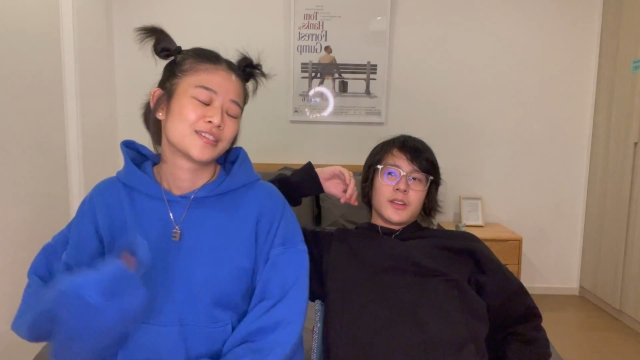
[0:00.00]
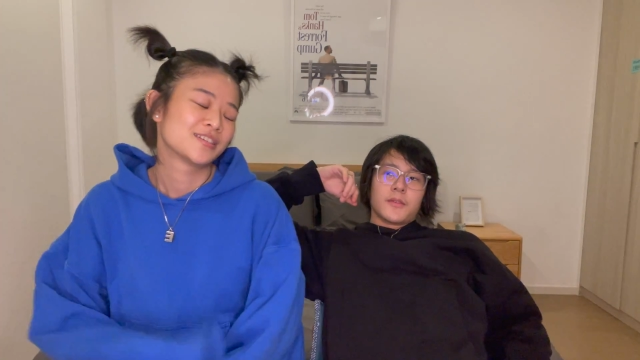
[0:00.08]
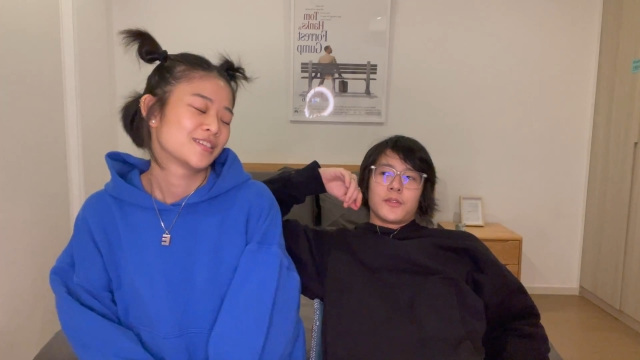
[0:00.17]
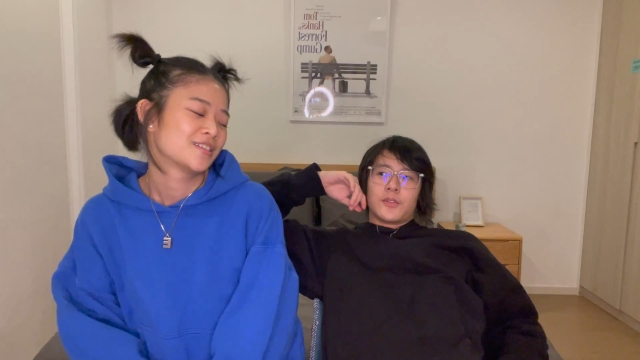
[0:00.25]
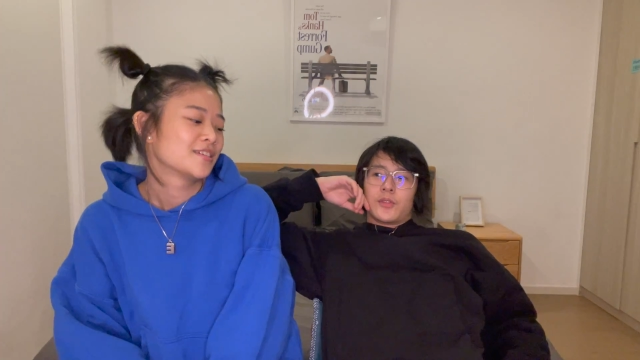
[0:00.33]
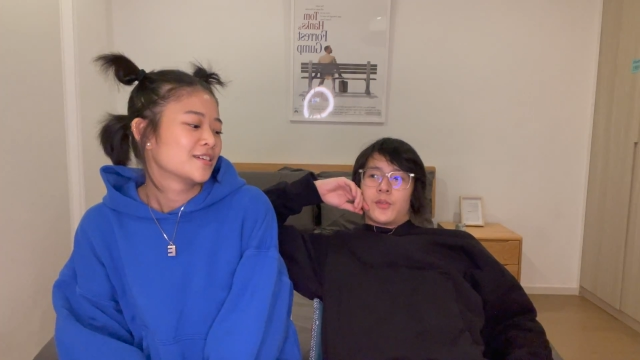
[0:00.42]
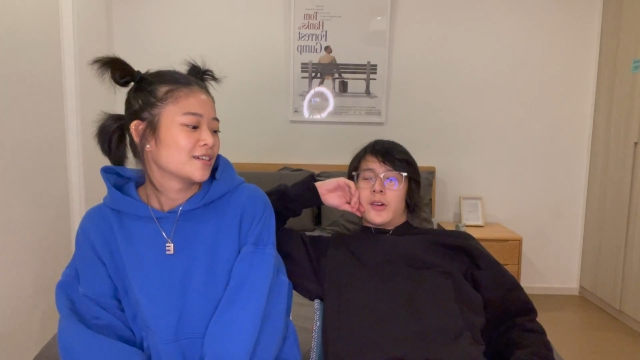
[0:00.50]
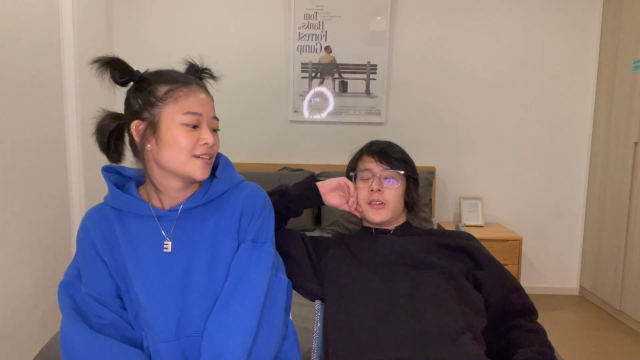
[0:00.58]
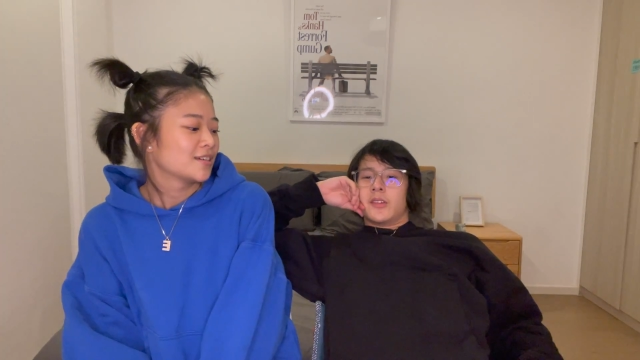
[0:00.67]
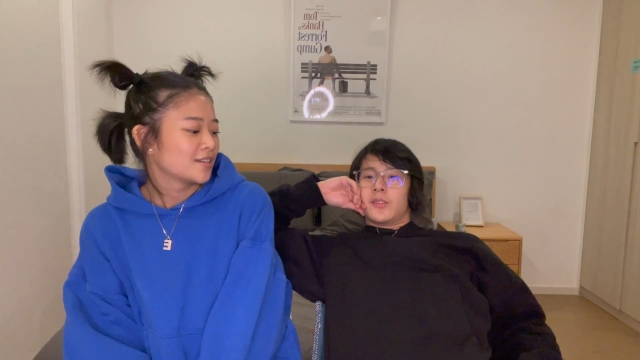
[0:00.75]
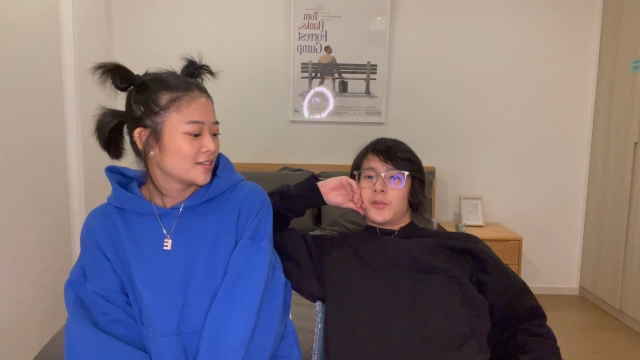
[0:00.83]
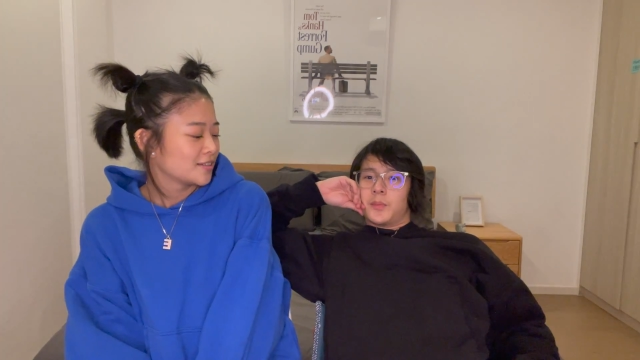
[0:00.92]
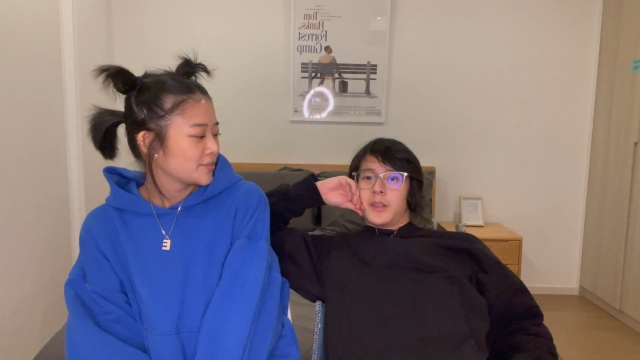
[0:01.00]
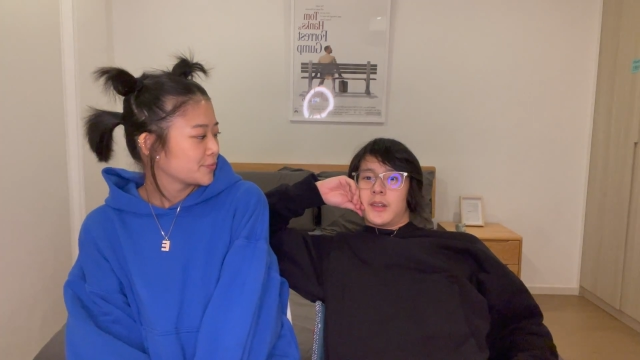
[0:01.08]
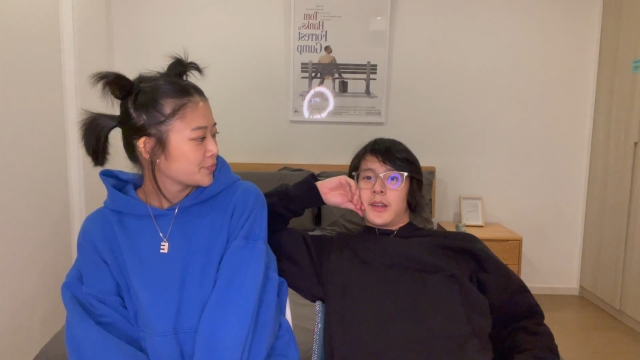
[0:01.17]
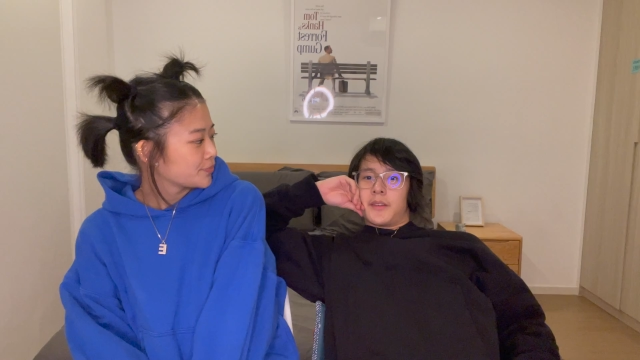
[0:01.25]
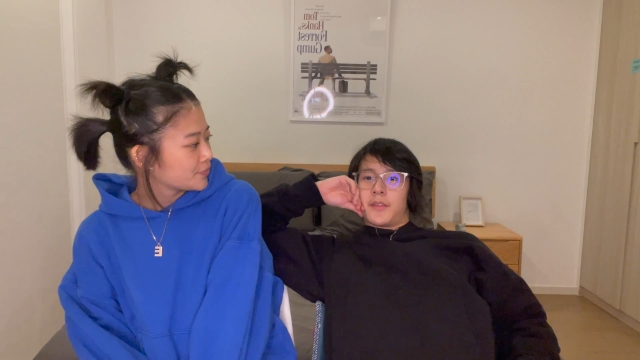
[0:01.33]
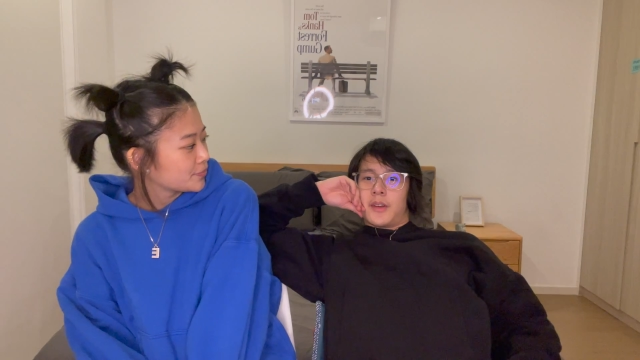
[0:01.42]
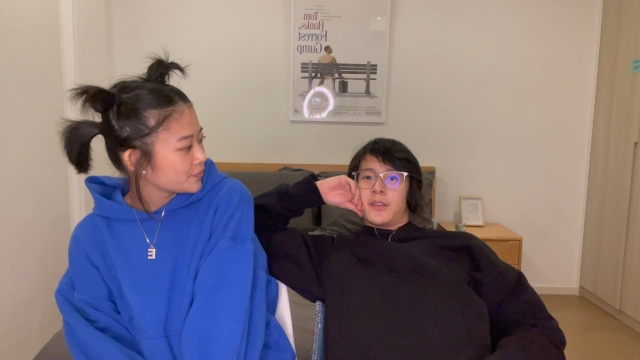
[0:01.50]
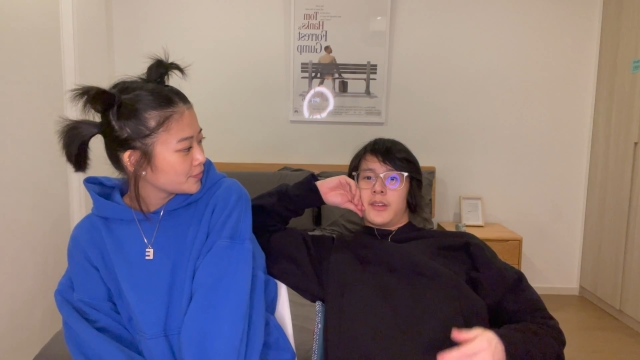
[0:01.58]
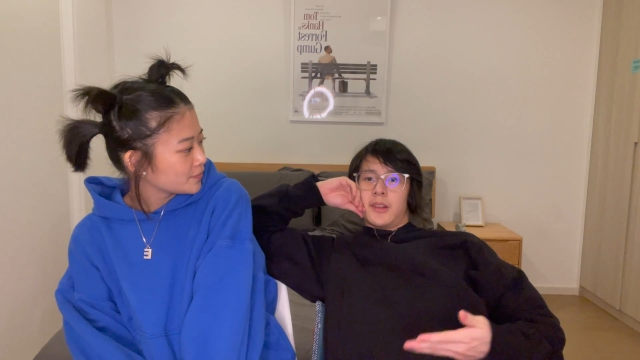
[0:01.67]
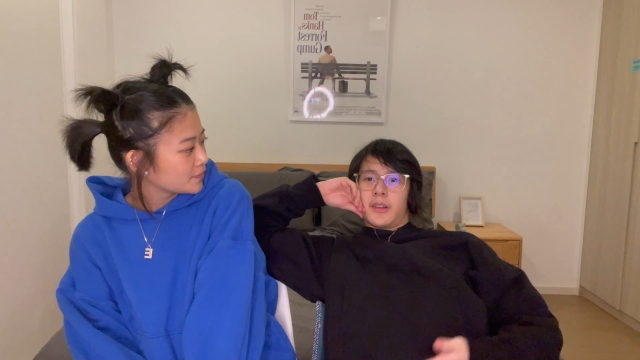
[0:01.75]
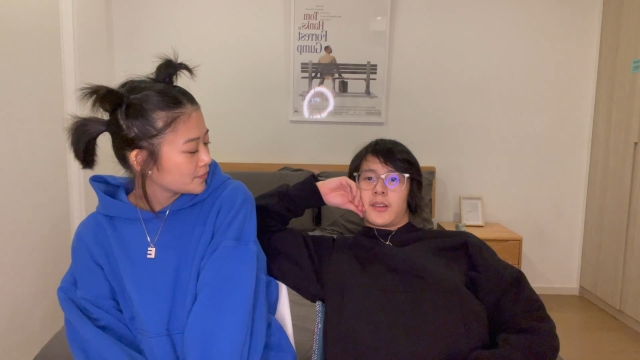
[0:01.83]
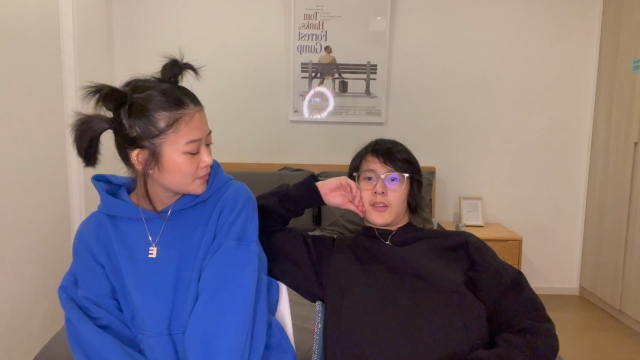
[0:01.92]
Speaker 1: if you don't want it to be like very
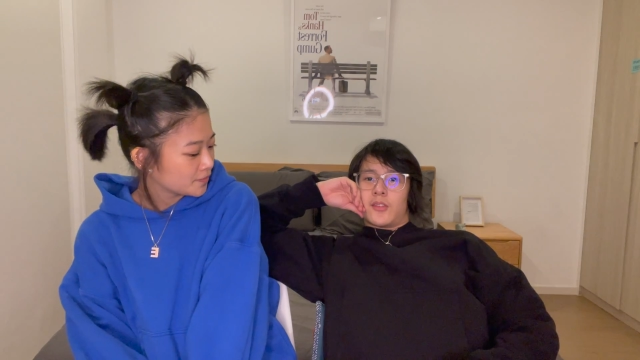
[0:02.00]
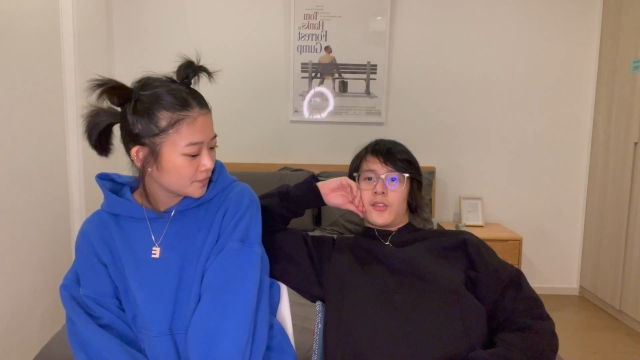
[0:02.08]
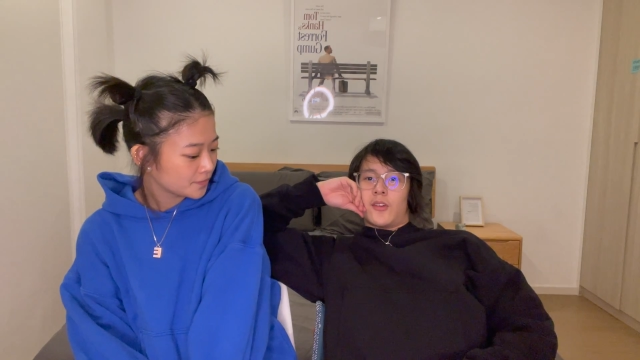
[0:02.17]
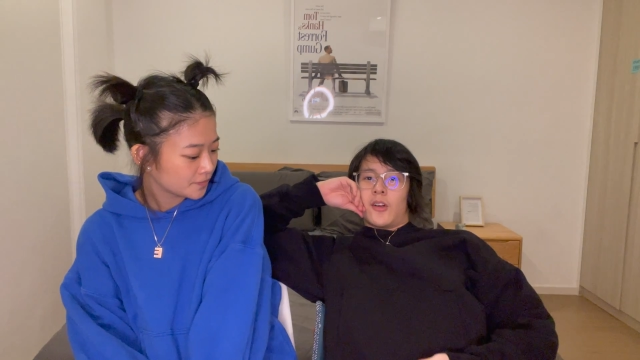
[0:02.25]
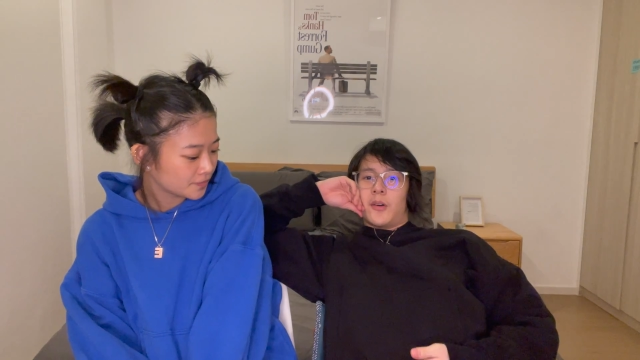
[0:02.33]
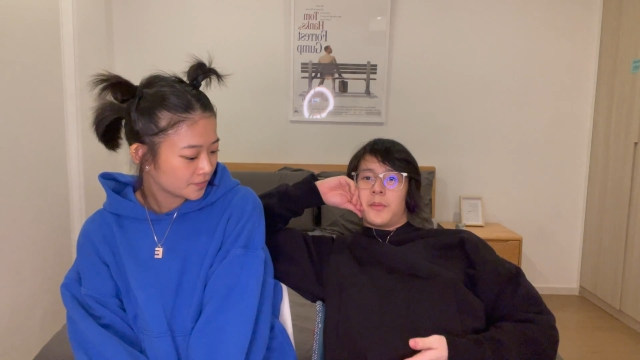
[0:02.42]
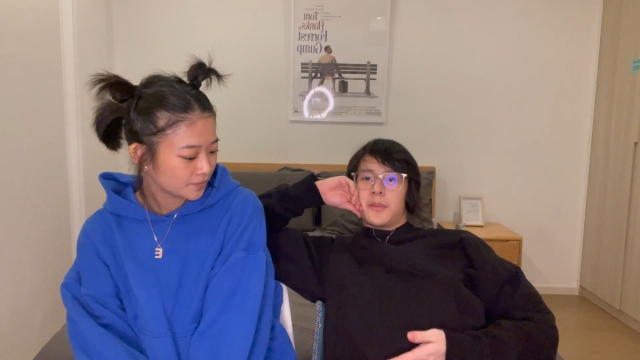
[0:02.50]
like crop.